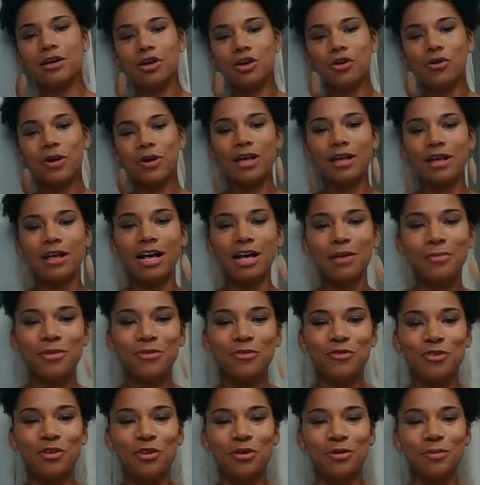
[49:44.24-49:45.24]
great
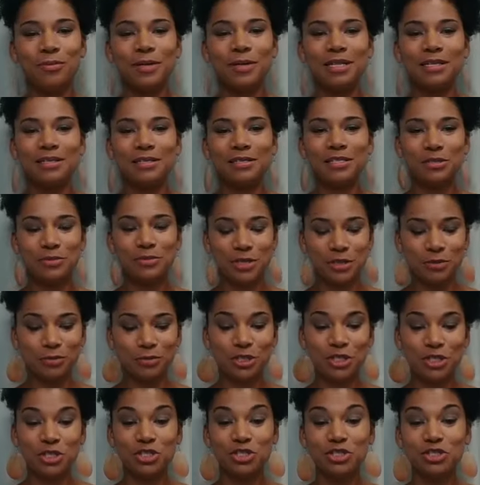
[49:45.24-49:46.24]
comment from Elizabeth,
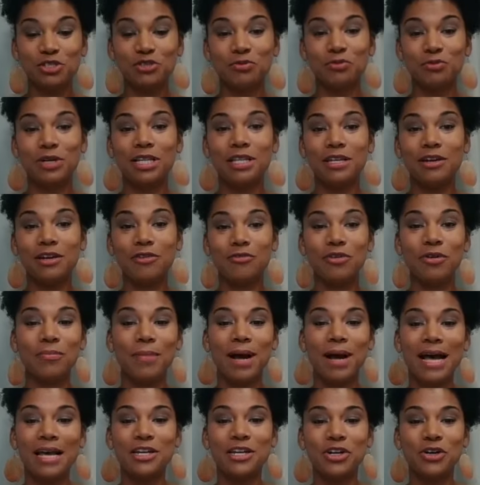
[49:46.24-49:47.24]
which is just really a
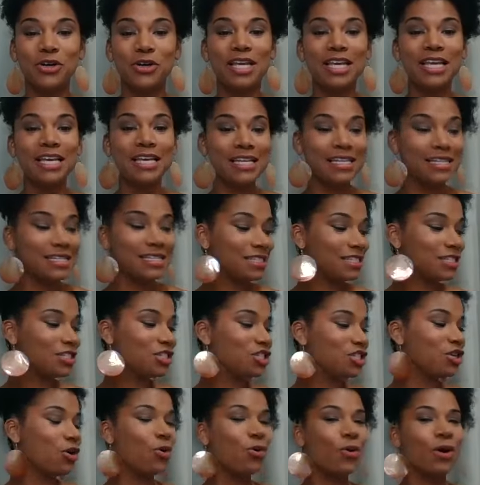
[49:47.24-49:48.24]
reminder. Kids
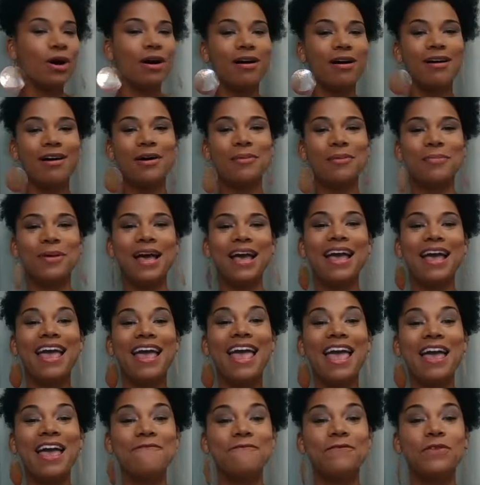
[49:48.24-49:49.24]
soak up
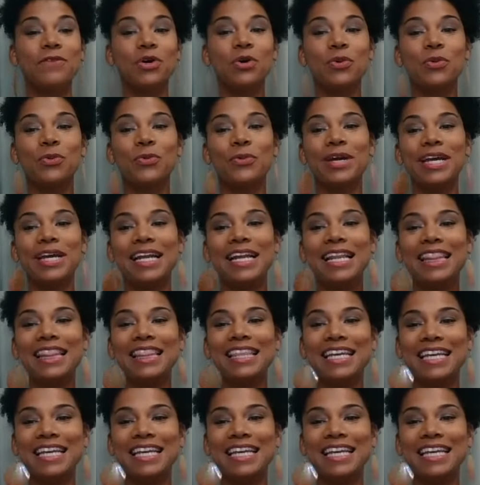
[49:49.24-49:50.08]
everything.